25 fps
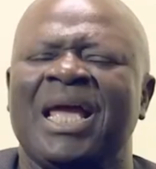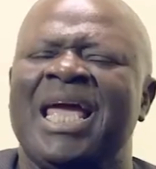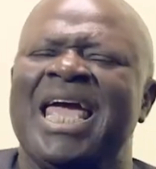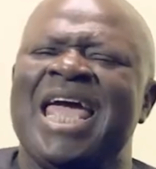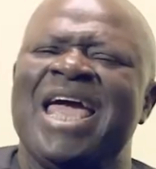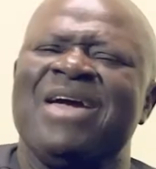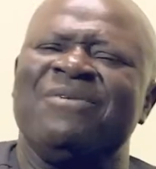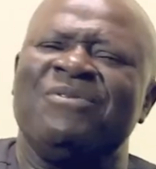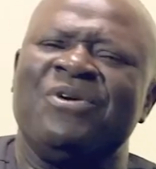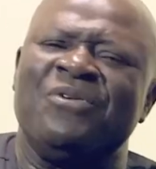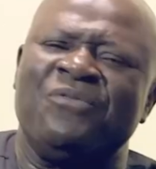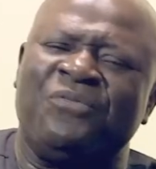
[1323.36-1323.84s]

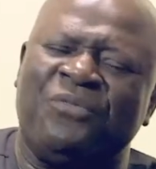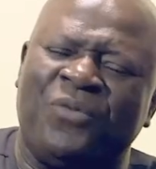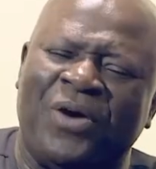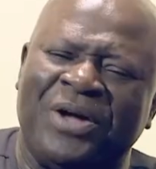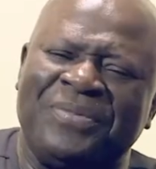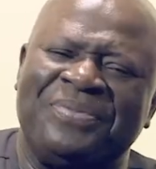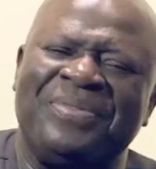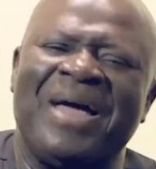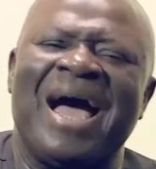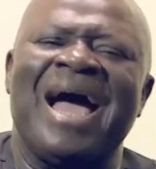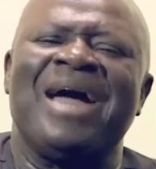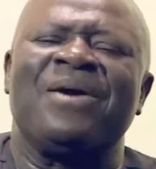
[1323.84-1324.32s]
even
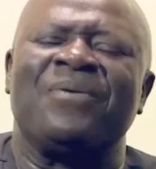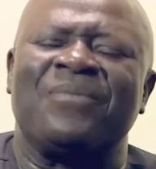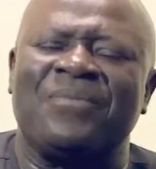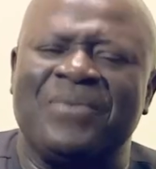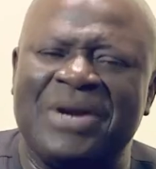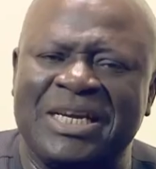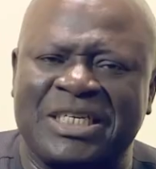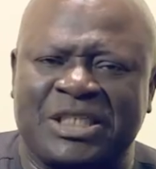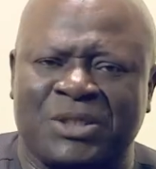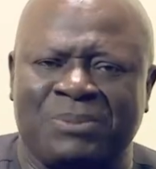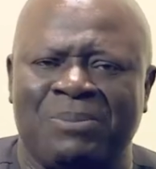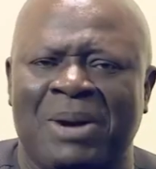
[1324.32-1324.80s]
for that
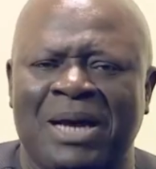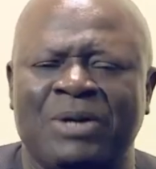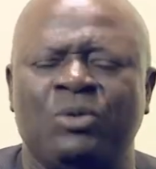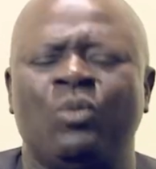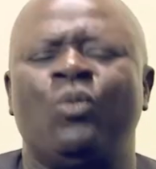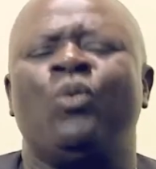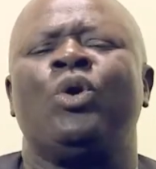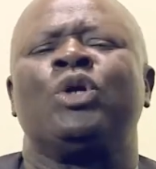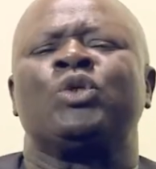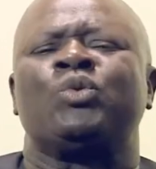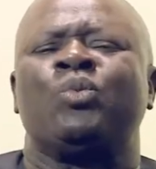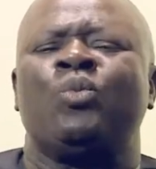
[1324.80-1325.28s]
rich man
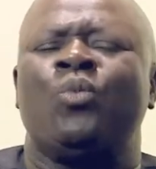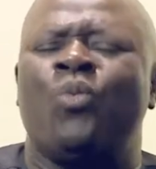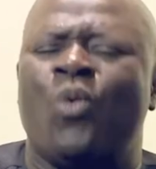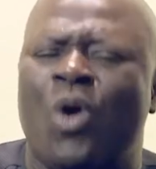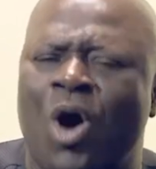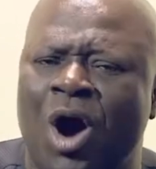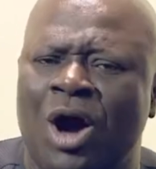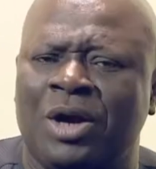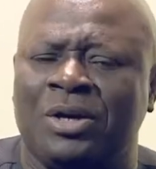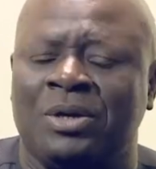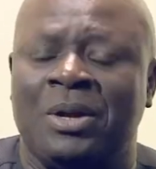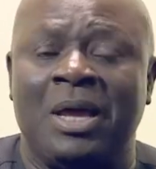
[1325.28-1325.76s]
who was
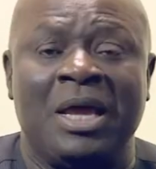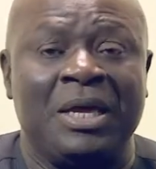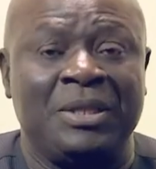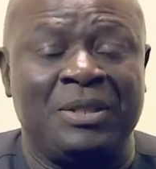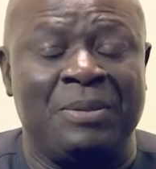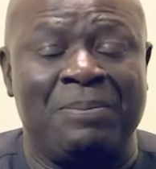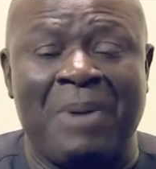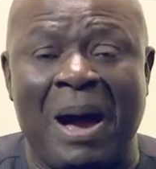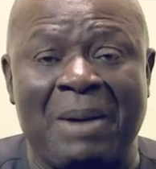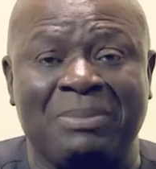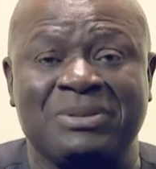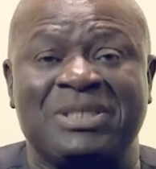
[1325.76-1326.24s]
one,
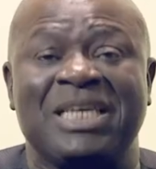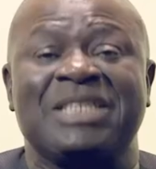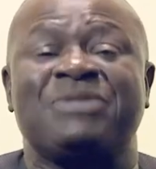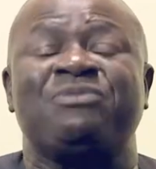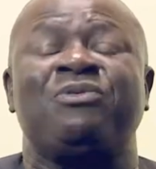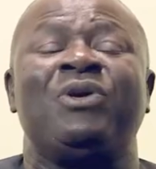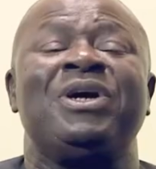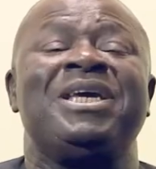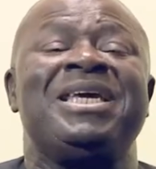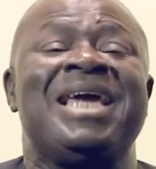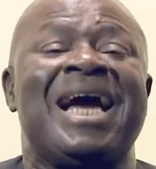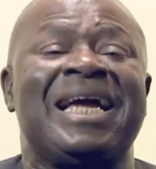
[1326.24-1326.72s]
the Bible says,
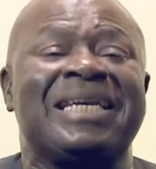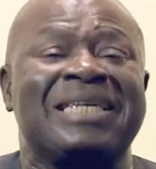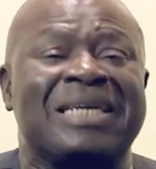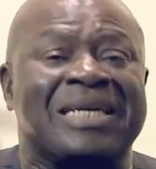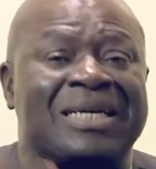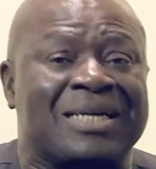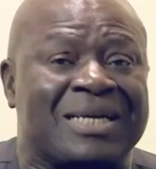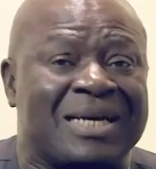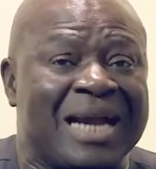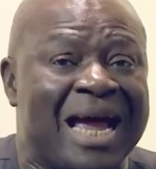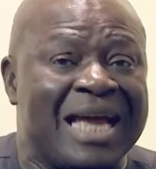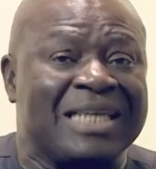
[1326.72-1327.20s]
For he
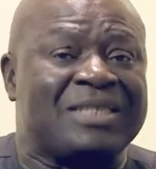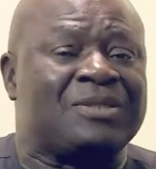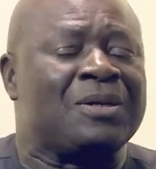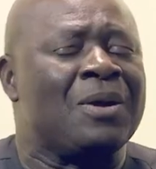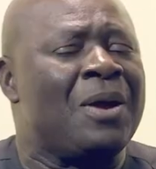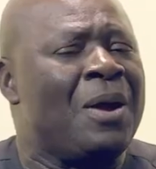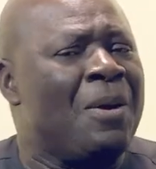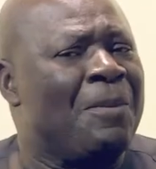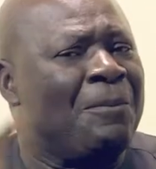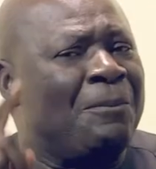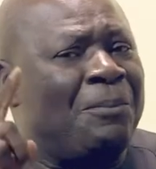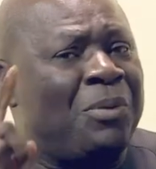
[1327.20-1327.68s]
had great
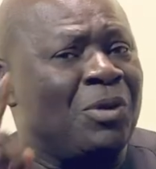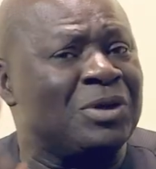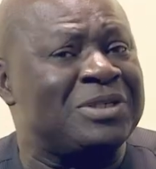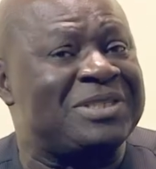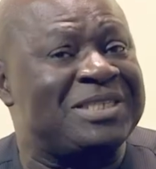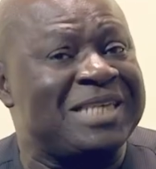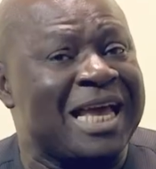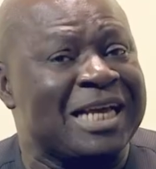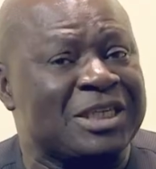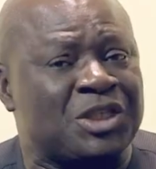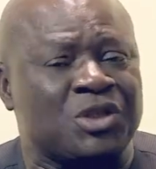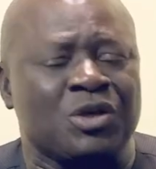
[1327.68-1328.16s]

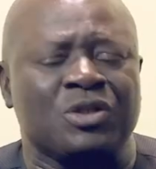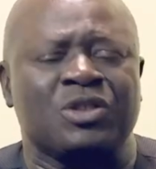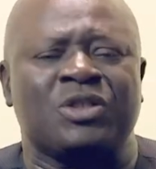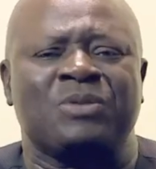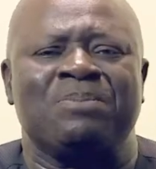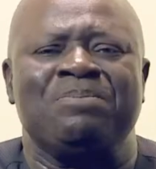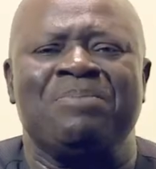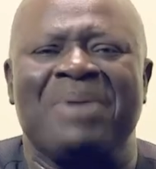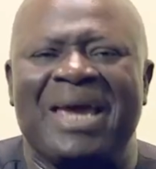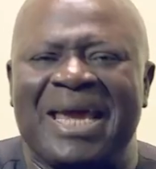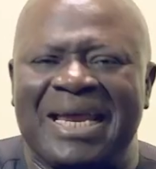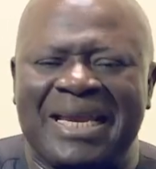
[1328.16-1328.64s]

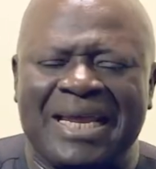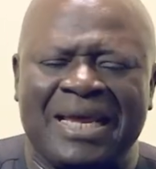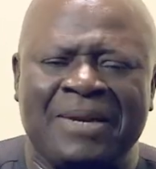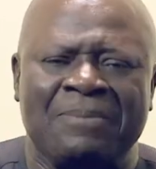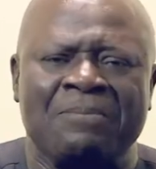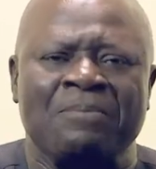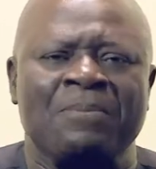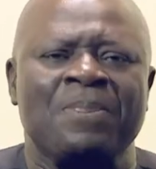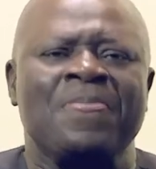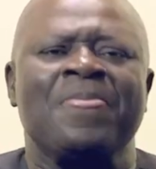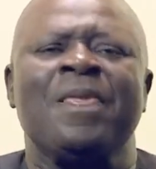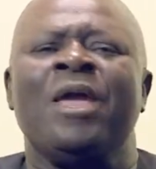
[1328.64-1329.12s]
possessions,
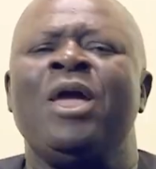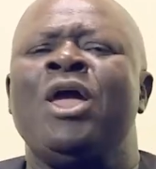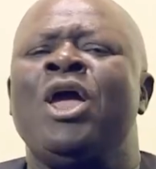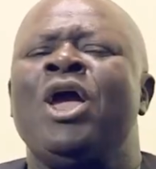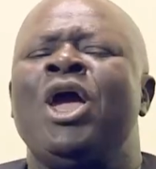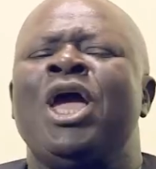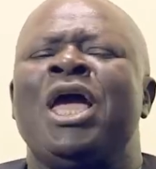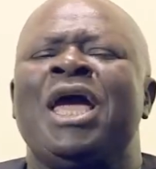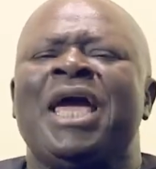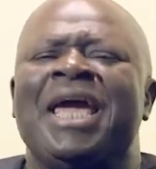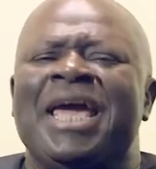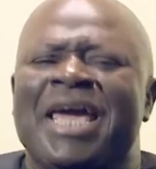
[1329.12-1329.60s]
meaning
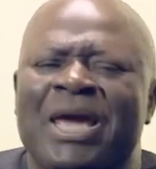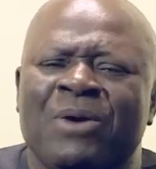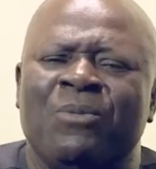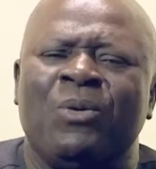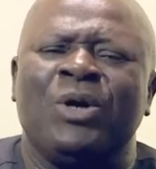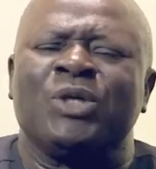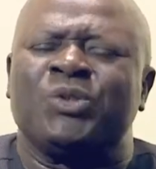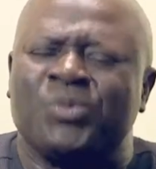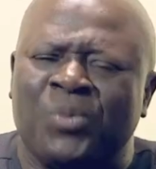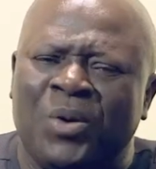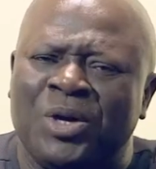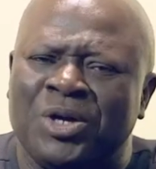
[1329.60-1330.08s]
he
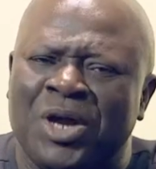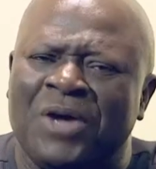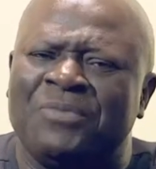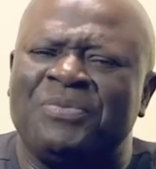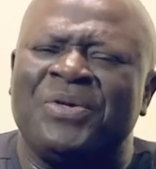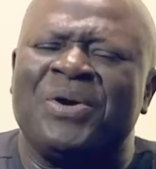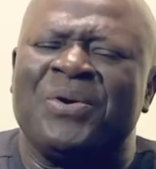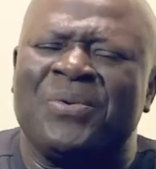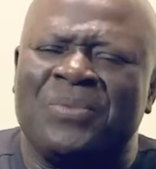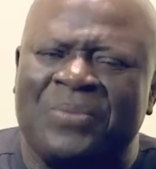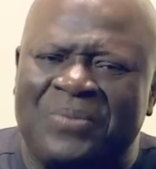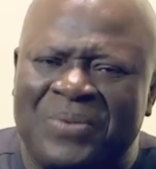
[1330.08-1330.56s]
was one
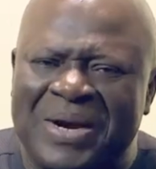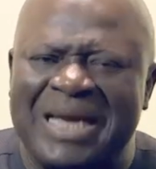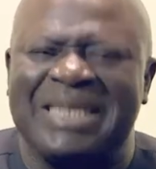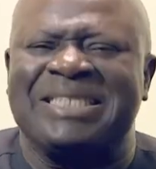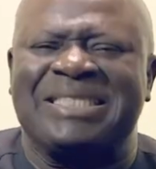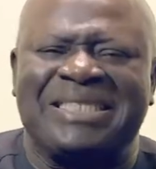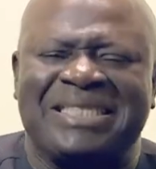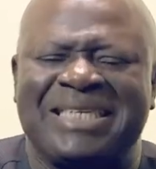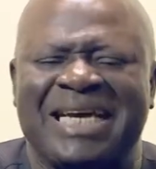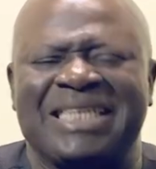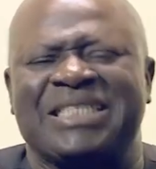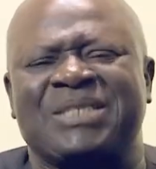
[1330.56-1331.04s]
of the
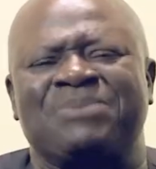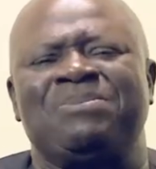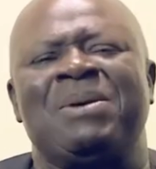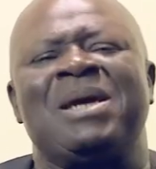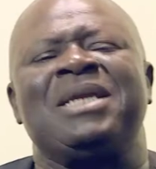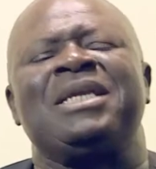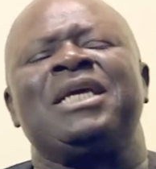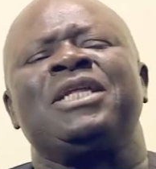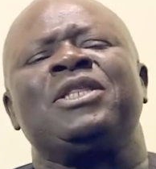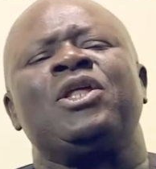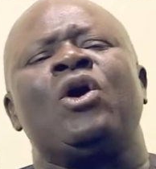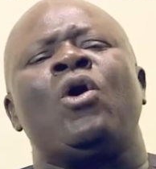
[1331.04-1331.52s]
richest
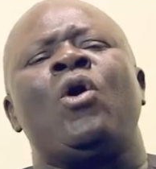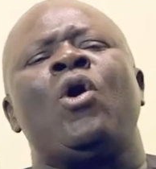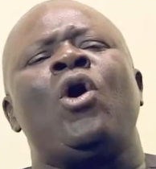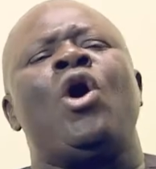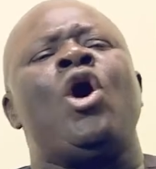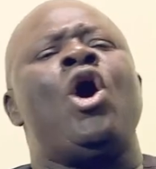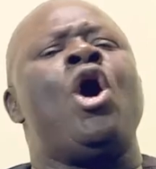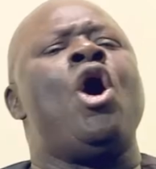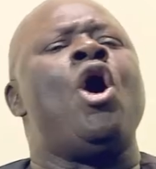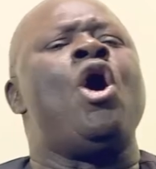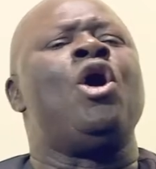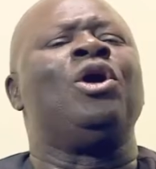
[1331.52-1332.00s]
men in the
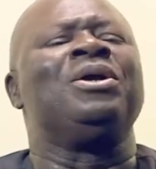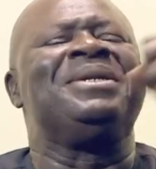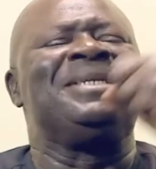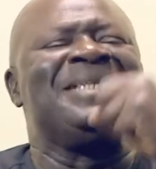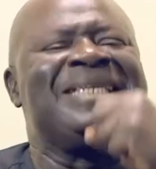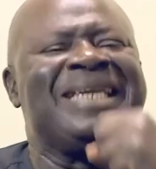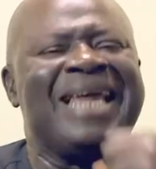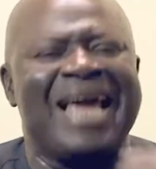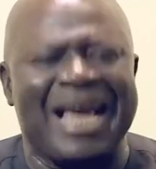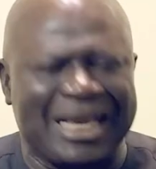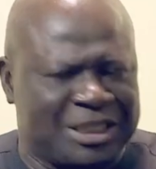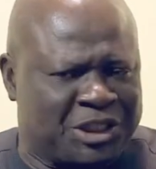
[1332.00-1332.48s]
whole
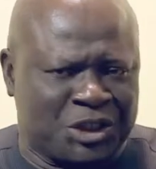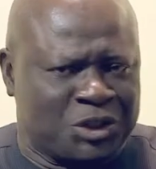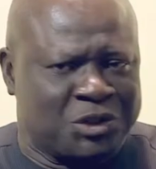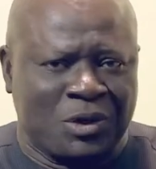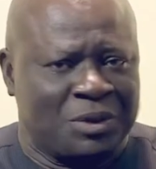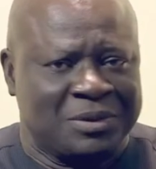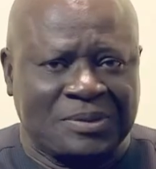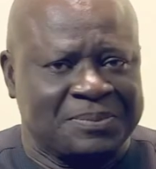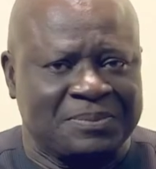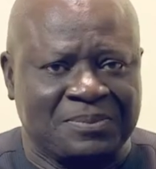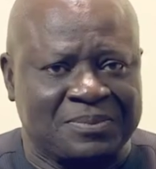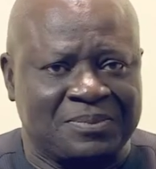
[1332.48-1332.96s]

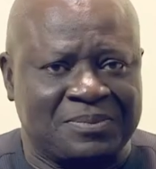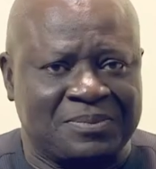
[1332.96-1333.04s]
nation.